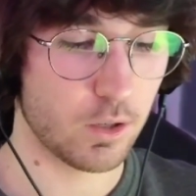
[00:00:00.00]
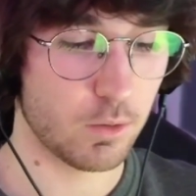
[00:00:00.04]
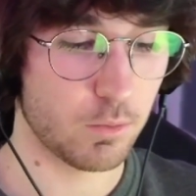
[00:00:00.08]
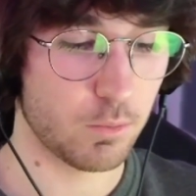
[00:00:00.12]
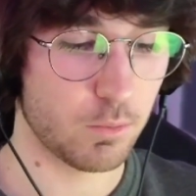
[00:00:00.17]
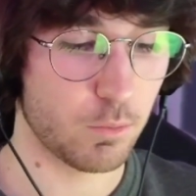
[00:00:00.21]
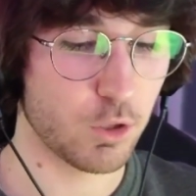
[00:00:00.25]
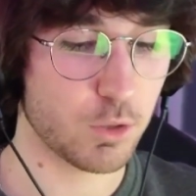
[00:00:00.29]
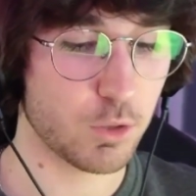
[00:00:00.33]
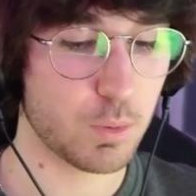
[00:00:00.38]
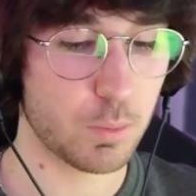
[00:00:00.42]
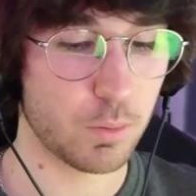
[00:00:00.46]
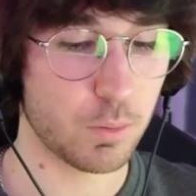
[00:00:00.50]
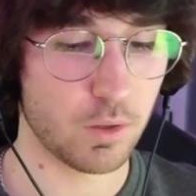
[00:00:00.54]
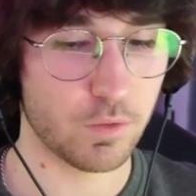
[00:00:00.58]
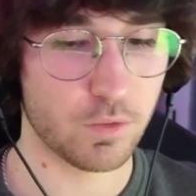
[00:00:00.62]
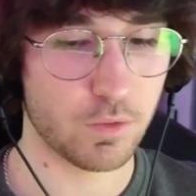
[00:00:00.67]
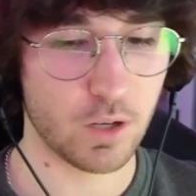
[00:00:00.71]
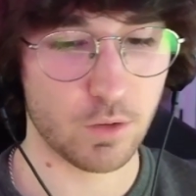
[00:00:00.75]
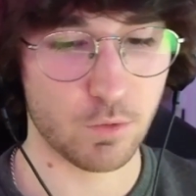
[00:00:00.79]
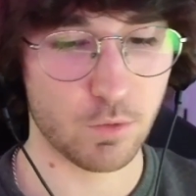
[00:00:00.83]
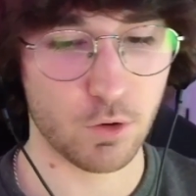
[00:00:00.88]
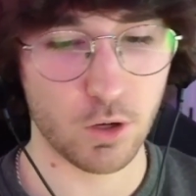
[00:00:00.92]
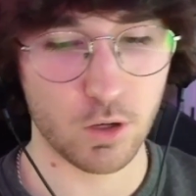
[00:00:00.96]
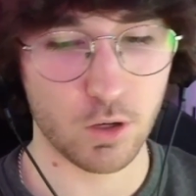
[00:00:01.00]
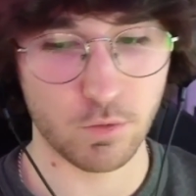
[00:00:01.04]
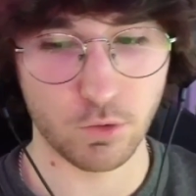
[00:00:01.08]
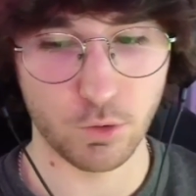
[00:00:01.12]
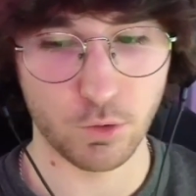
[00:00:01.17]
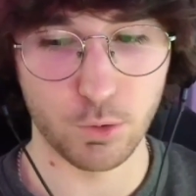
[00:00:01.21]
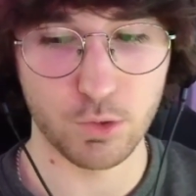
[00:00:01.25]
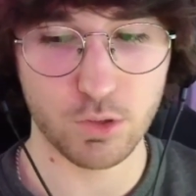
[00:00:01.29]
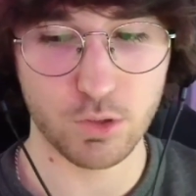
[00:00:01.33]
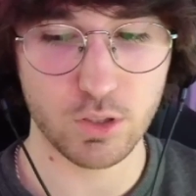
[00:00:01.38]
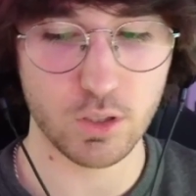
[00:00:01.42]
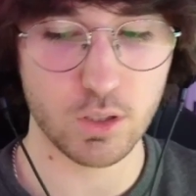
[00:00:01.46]
most people have kind of heard of
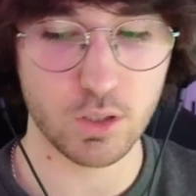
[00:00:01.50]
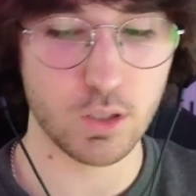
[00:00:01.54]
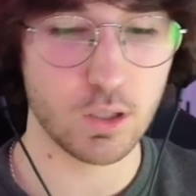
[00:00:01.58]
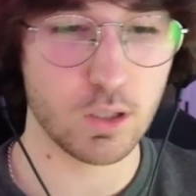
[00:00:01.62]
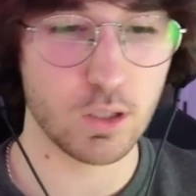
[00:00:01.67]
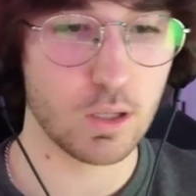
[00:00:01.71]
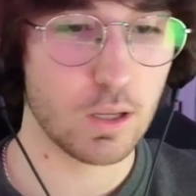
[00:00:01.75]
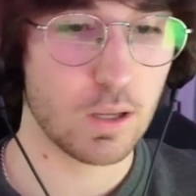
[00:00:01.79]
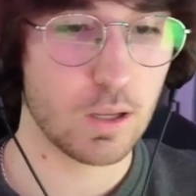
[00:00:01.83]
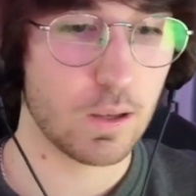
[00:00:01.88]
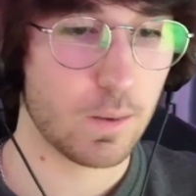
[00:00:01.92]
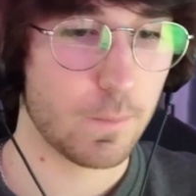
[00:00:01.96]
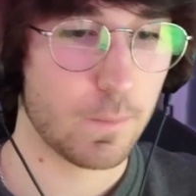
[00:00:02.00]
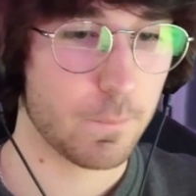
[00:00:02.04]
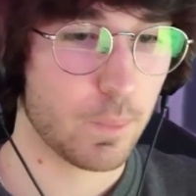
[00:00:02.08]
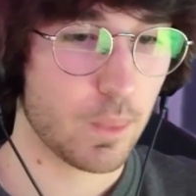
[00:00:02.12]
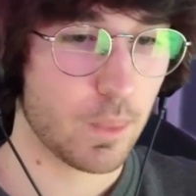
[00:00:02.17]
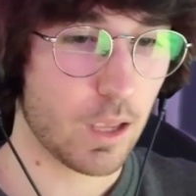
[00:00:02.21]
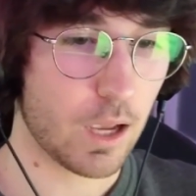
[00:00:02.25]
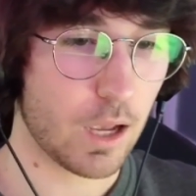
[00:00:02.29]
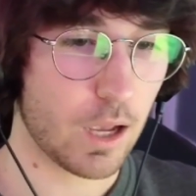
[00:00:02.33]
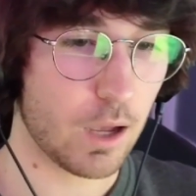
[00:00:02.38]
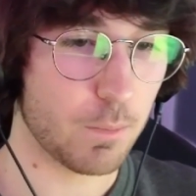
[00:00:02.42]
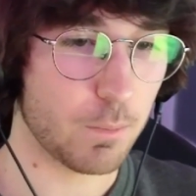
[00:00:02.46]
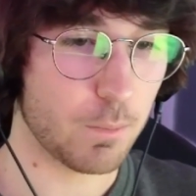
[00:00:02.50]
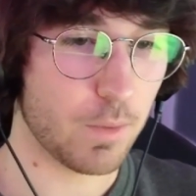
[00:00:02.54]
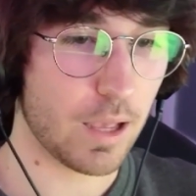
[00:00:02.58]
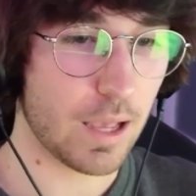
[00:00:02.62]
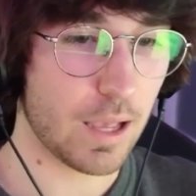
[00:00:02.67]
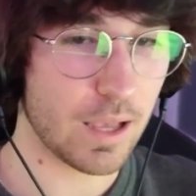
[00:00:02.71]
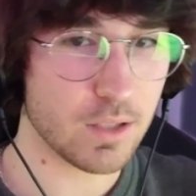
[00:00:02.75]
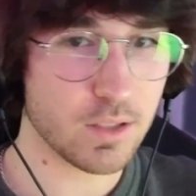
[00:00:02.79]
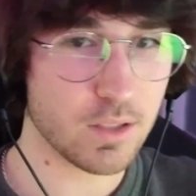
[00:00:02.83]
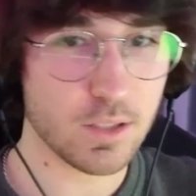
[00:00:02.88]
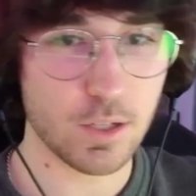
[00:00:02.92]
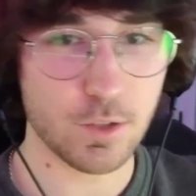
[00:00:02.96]
loosely,
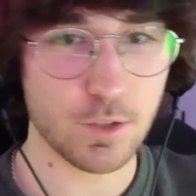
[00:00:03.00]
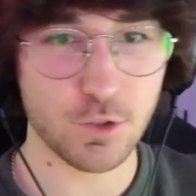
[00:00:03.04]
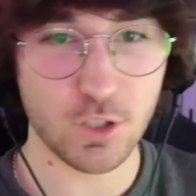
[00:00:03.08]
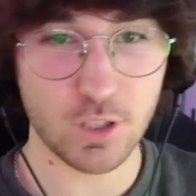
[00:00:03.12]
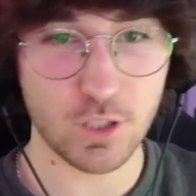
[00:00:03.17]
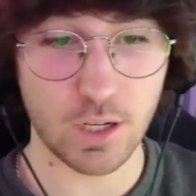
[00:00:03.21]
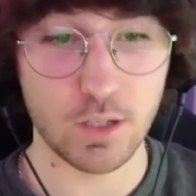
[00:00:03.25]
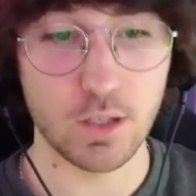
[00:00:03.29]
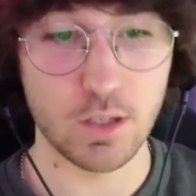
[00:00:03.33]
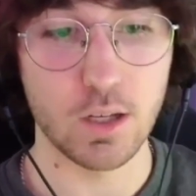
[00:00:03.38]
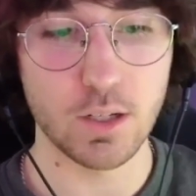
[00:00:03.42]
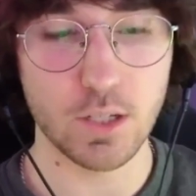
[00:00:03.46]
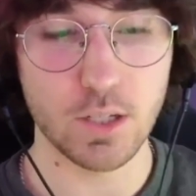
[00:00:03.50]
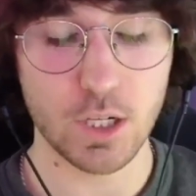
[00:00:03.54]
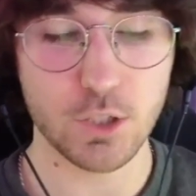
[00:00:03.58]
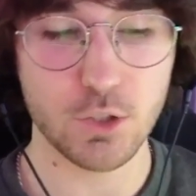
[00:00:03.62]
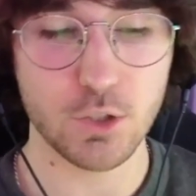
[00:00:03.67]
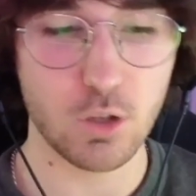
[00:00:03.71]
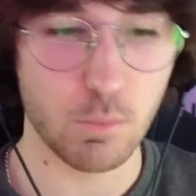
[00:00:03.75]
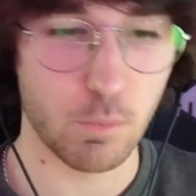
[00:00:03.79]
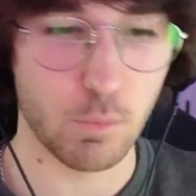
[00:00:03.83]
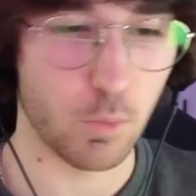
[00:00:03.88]
has an interesting idea attached to it.